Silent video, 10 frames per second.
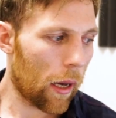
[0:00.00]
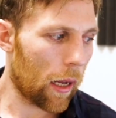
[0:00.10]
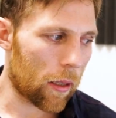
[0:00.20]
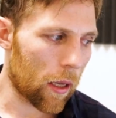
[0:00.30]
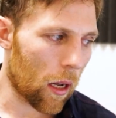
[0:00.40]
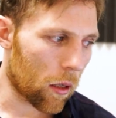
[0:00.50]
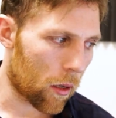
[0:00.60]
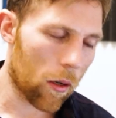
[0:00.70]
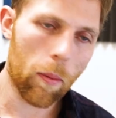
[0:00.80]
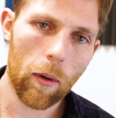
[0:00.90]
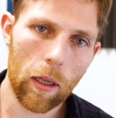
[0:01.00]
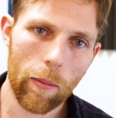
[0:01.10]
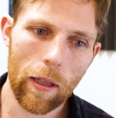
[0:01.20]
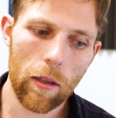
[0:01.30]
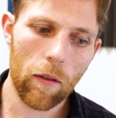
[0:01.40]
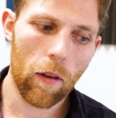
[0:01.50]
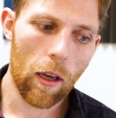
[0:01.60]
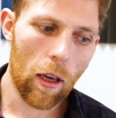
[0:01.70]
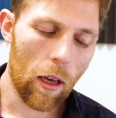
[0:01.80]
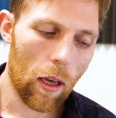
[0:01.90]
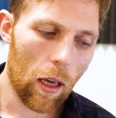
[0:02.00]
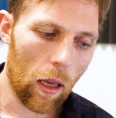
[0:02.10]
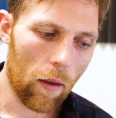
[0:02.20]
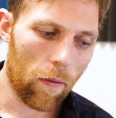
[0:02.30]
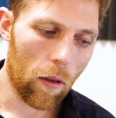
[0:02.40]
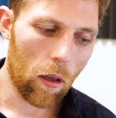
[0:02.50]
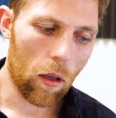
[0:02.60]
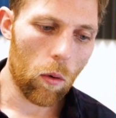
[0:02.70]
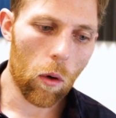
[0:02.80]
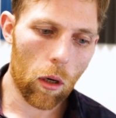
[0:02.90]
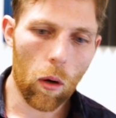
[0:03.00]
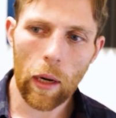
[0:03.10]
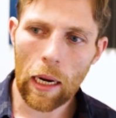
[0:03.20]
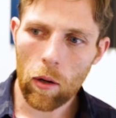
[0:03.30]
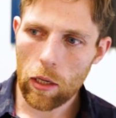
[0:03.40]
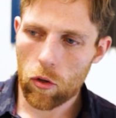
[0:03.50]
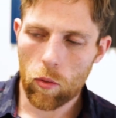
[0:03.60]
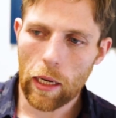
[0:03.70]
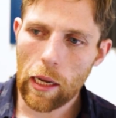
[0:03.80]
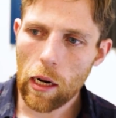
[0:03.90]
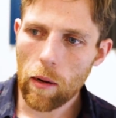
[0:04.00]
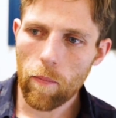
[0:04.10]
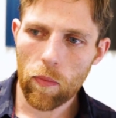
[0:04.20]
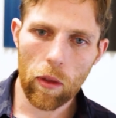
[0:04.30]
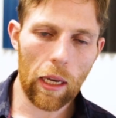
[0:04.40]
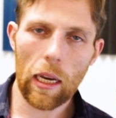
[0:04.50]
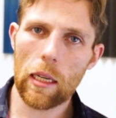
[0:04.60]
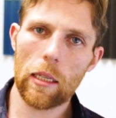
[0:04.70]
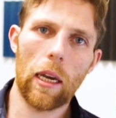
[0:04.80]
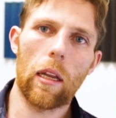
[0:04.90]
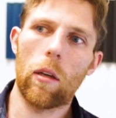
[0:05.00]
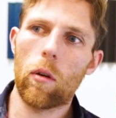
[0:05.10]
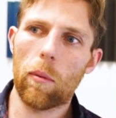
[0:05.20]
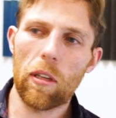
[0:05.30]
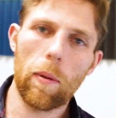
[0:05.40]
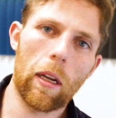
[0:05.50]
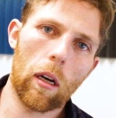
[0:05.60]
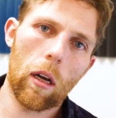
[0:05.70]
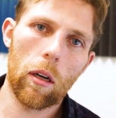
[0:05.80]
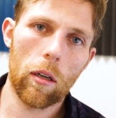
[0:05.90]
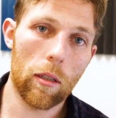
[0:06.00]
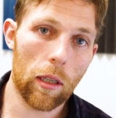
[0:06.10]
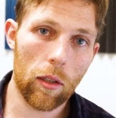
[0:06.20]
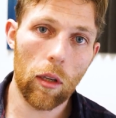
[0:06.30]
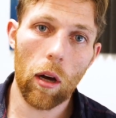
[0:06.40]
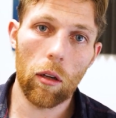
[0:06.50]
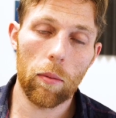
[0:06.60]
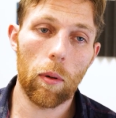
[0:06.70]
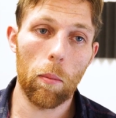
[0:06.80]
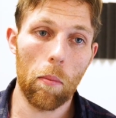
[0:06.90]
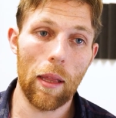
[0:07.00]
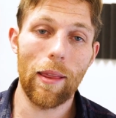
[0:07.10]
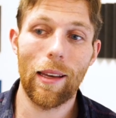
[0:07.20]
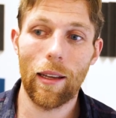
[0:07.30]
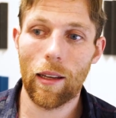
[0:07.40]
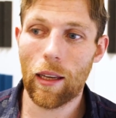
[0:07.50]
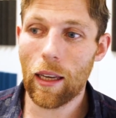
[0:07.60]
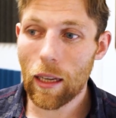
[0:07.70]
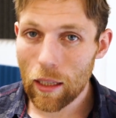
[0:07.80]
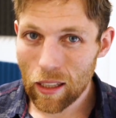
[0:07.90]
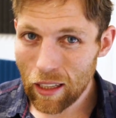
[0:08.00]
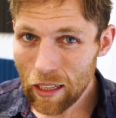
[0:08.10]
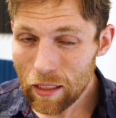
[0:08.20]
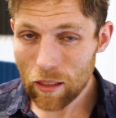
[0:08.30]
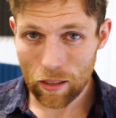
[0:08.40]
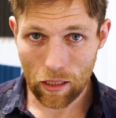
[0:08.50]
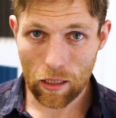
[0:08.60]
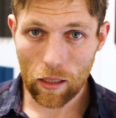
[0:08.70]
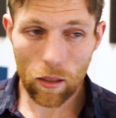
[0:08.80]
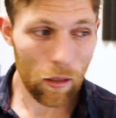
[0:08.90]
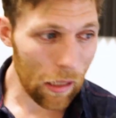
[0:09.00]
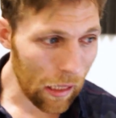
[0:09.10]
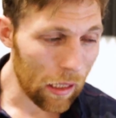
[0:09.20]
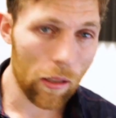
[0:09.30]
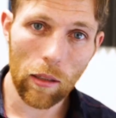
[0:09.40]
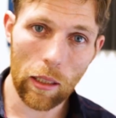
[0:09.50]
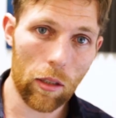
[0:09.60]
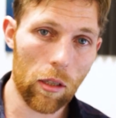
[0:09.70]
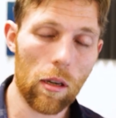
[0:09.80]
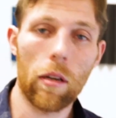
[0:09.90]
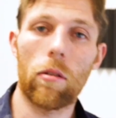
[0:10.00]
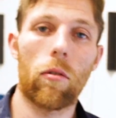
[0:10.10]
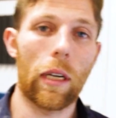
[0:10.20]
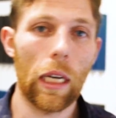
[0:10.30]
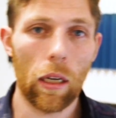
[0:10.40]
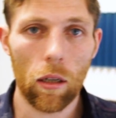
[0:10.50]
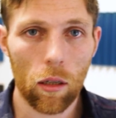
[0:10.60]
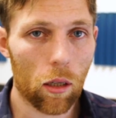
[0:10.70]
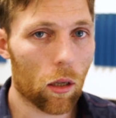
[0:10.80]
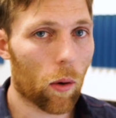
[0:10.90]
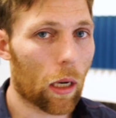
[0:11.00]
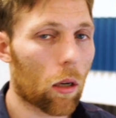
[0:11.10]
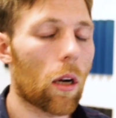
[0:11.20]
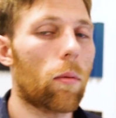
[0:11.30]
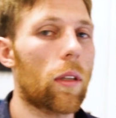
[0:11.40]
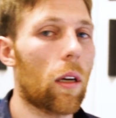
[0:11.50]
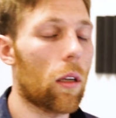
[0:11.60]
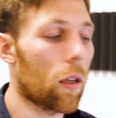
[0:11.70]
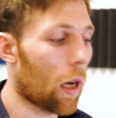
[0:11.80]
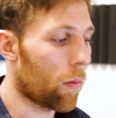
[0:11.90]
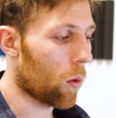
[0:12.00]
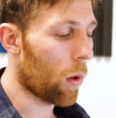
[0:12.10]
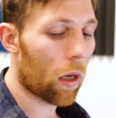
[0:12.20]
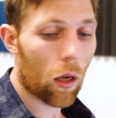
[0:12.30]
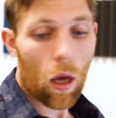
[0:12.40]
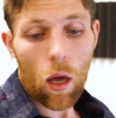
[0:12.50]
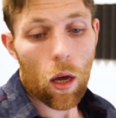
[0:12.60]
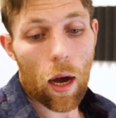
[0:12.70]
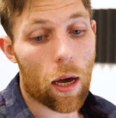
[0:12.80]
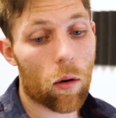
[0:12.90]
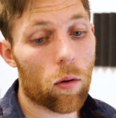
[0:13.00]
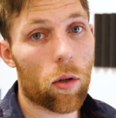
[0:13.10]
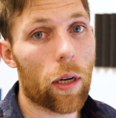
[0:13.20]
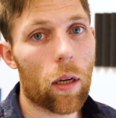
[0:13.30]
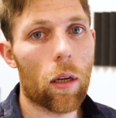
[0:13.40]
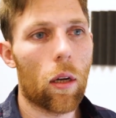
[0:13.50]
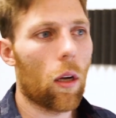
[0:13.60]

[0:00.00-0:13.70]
It's not super expensive. If you are going out and drinking, like I said, you could be spending one hundred sixty dollars per month easily, easily just on drinking, going out a couple time, times a week. I don't drink.